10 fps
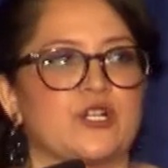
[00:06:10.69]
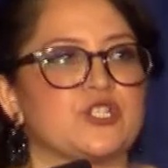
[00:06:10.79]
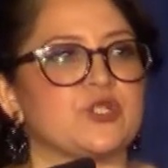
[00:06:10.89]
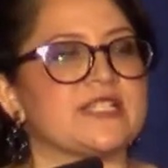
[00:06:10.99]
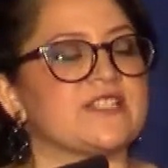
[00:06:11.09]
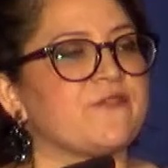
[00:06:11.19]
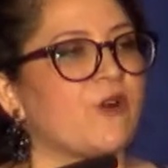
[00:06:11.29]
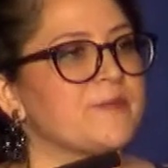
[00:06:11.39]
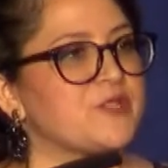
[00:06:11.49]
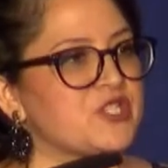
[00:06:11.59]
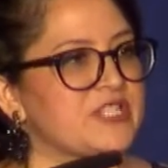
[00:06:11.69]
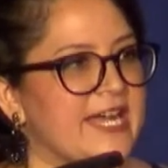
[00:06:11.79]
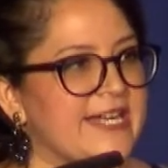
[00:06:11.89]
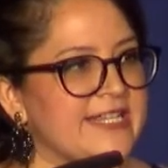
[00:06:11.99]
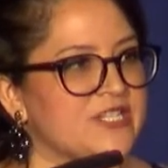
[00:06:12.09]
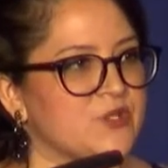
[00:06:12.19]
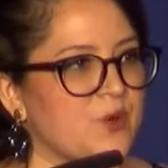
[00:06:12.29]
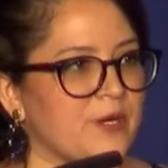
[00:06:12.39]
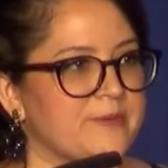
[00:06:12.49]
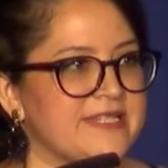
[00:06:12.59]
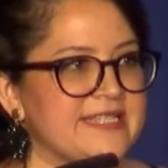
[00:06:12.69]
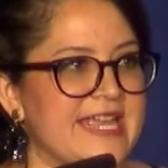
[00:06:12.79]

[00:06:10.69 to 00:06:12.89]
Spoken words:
could transform society's norms